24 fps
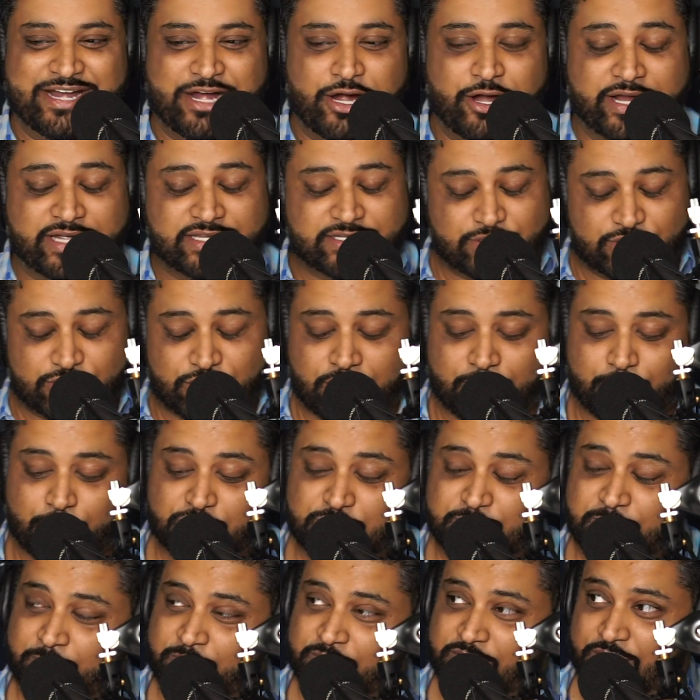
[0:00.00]
All right, so Sean,
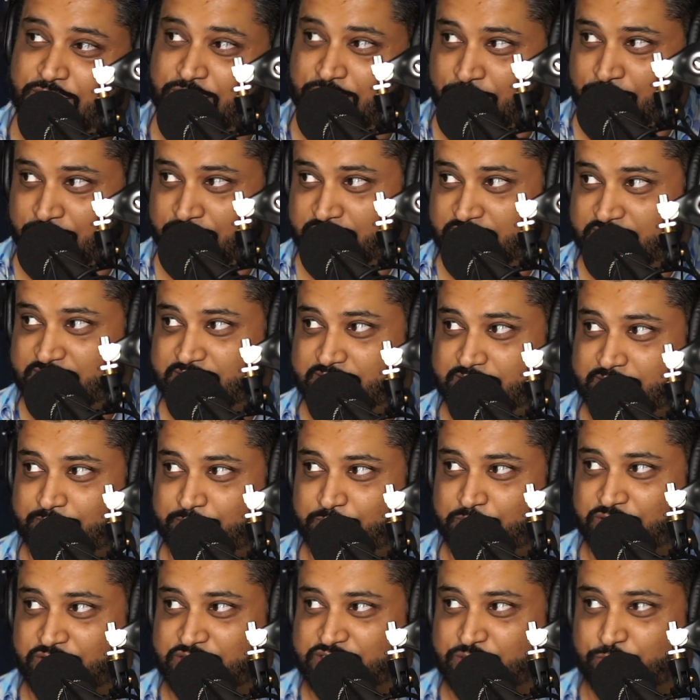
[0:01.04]
most people don't know this,
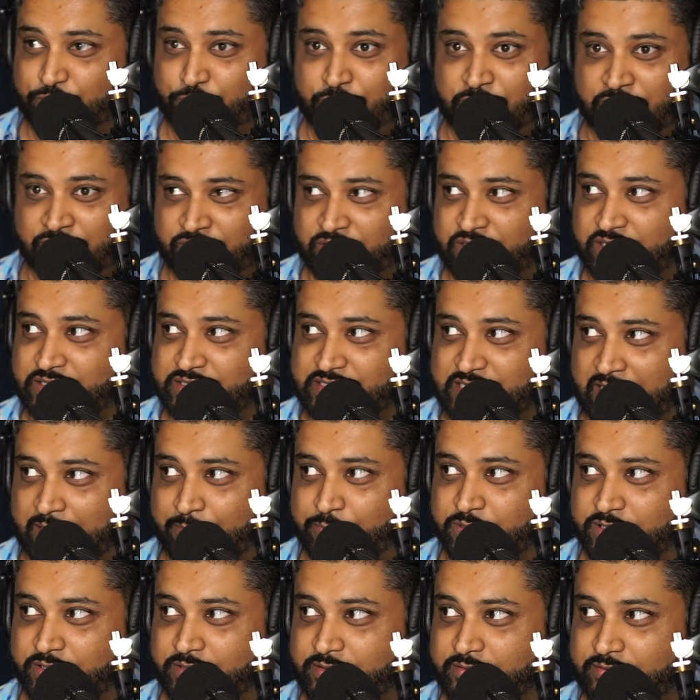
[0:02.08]
but there's a riveting
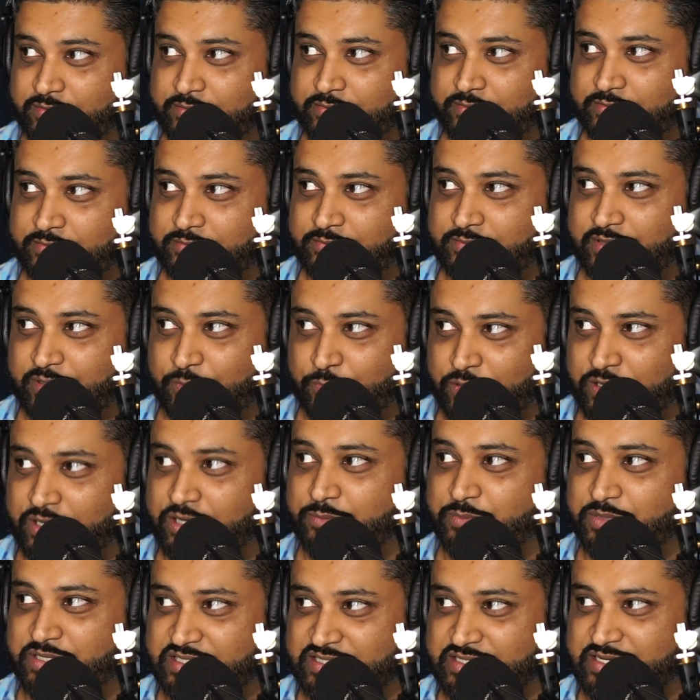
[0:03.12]
topic that we're going
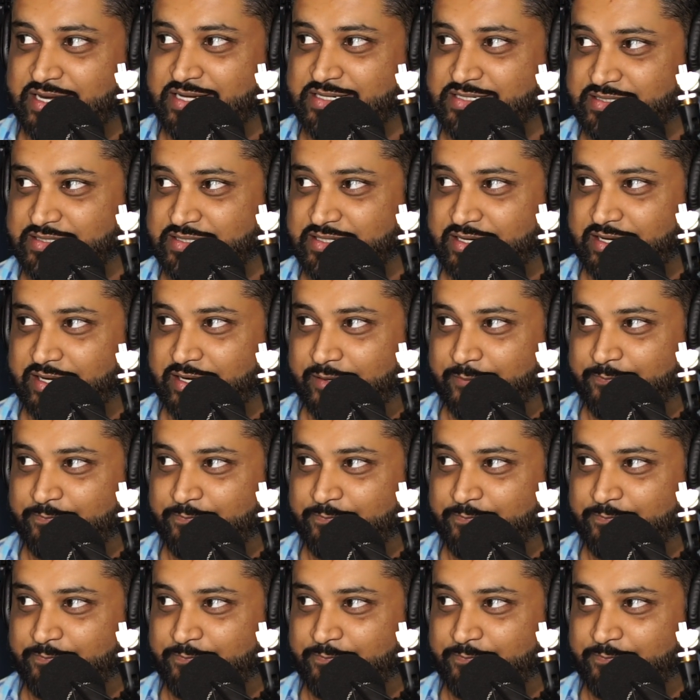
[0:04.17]
to be discussing today.